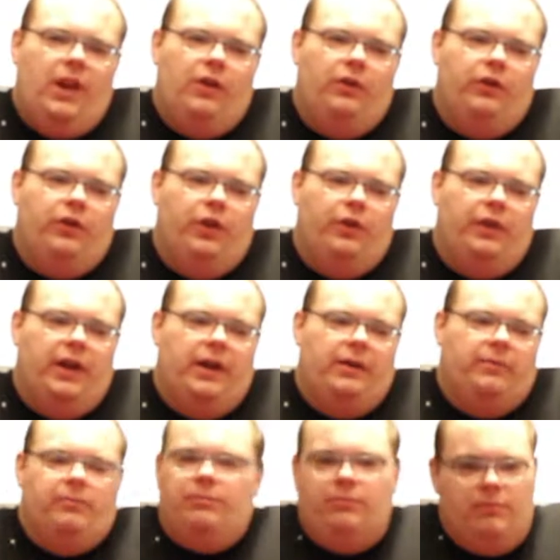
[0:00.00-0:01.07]
So
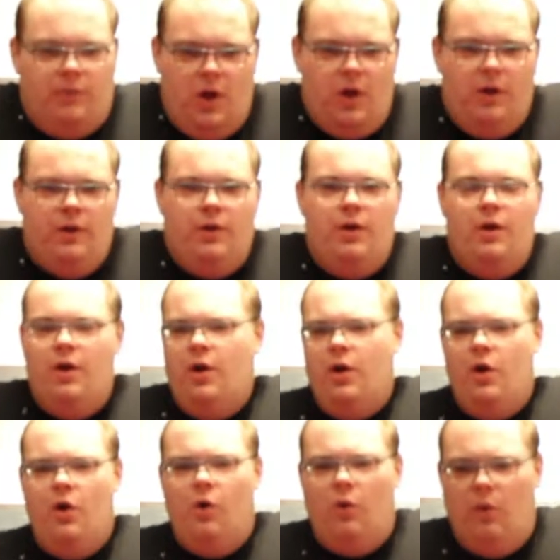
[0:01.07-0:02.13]
then,
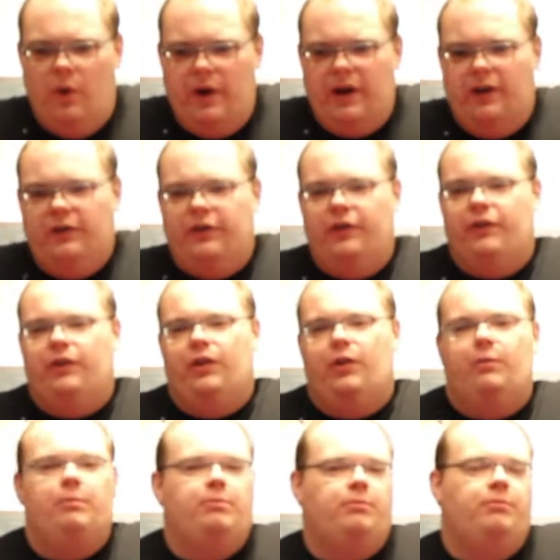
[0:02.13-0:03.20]
what else is new?
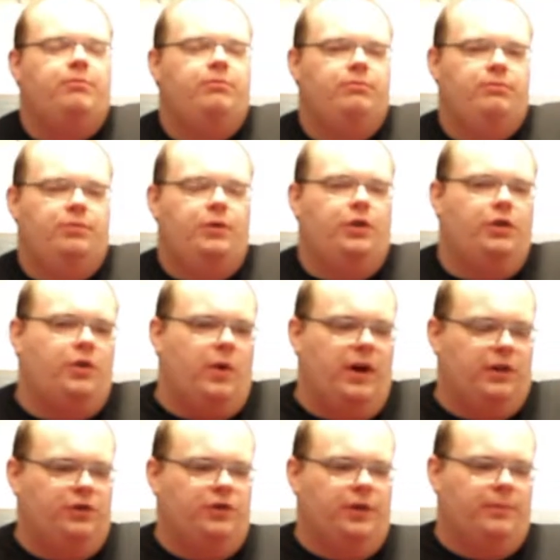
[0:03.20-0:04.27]
Good
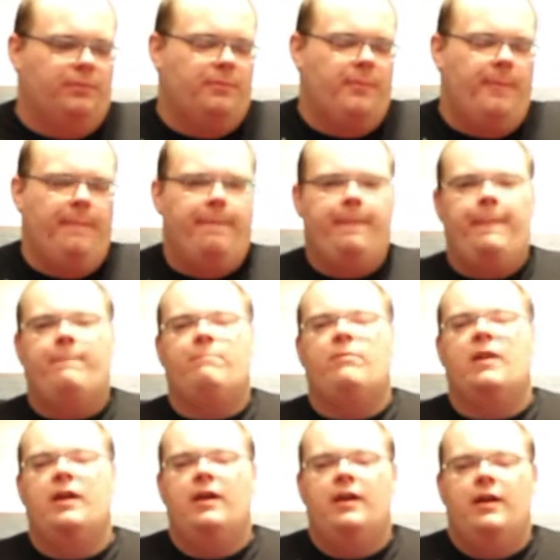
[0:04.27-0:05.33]
question.
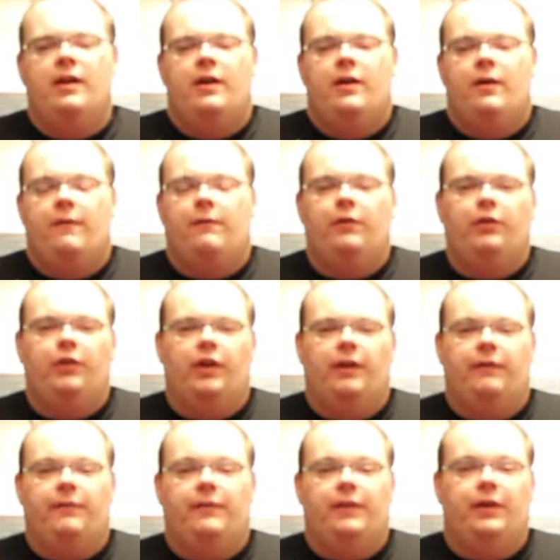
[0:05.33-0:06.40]
First
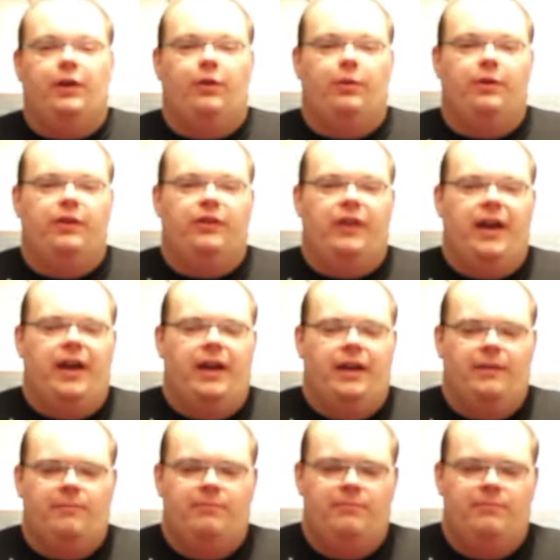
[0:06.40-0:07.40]
off, there was a